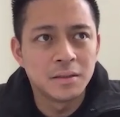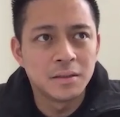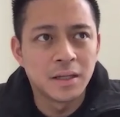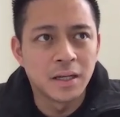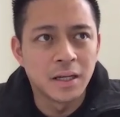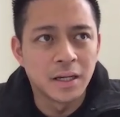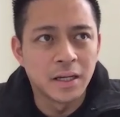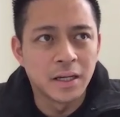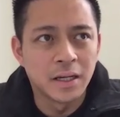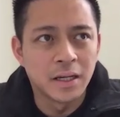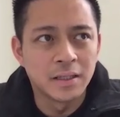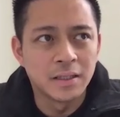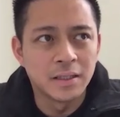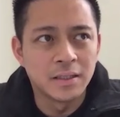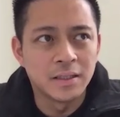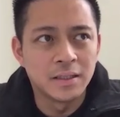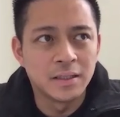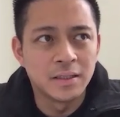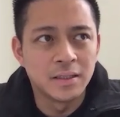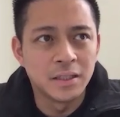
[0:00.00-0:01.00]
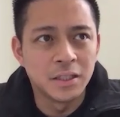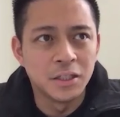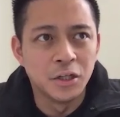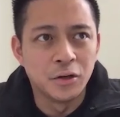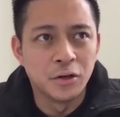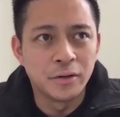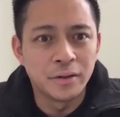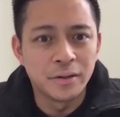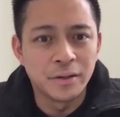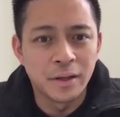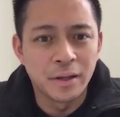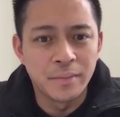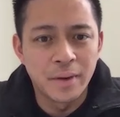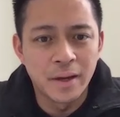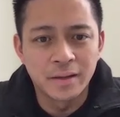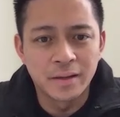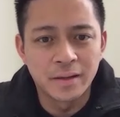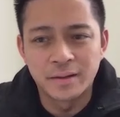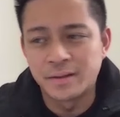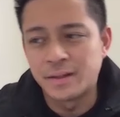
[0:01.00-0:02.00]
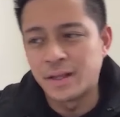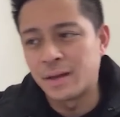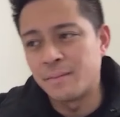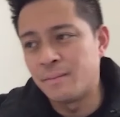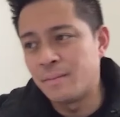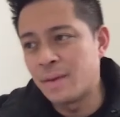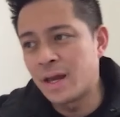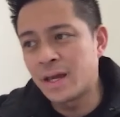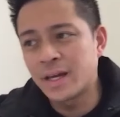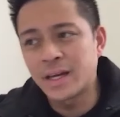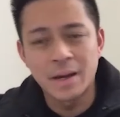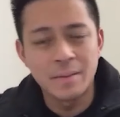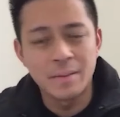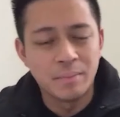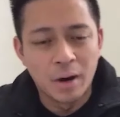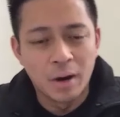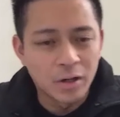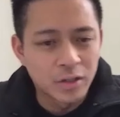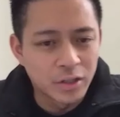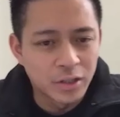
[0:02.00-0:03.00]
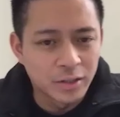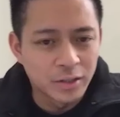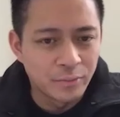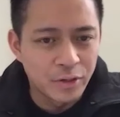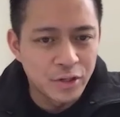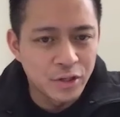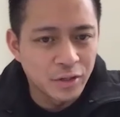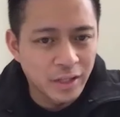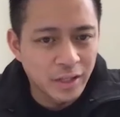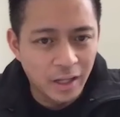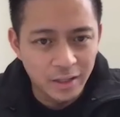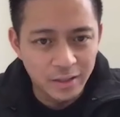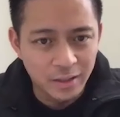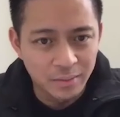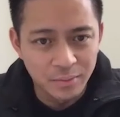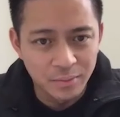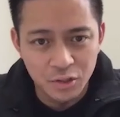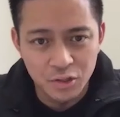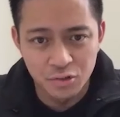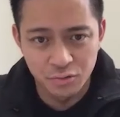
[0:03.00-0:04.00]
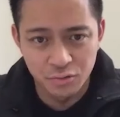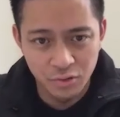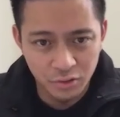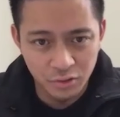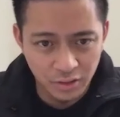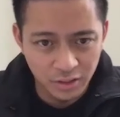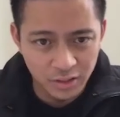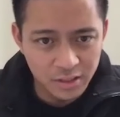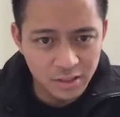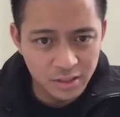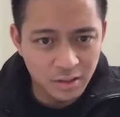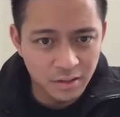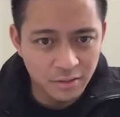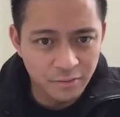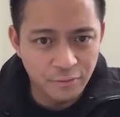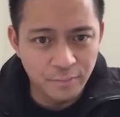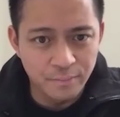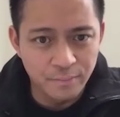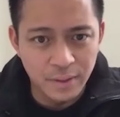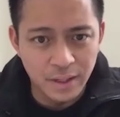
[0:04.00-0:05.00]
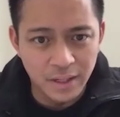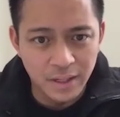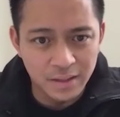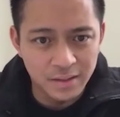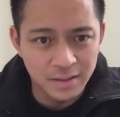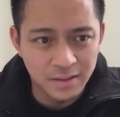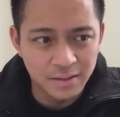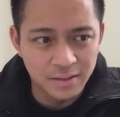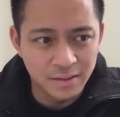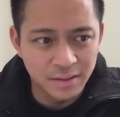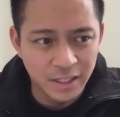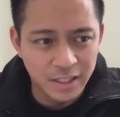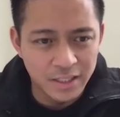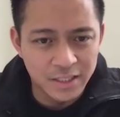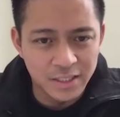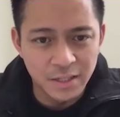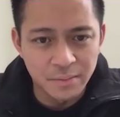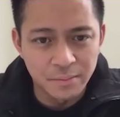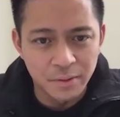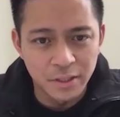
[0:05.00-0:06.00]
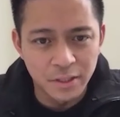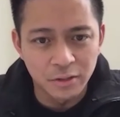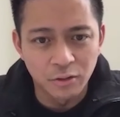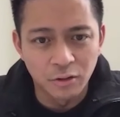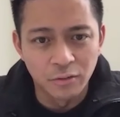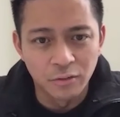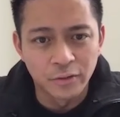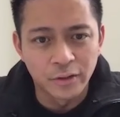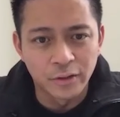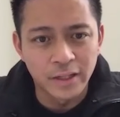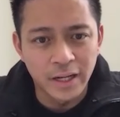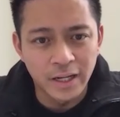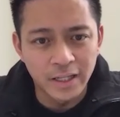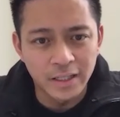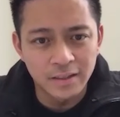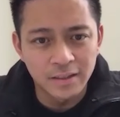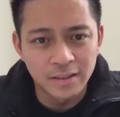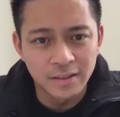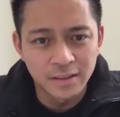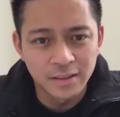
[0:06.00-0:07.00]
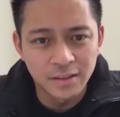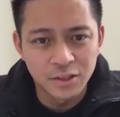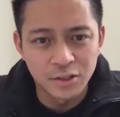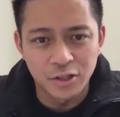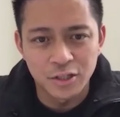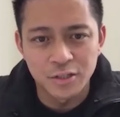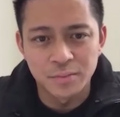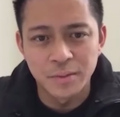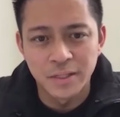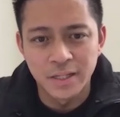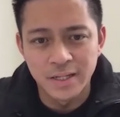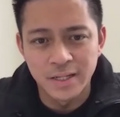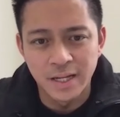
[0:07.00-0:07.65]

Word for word: and you know they may they may get bothered when you tell them the truth and stuff, but they sleep on it overnight. Trust me, the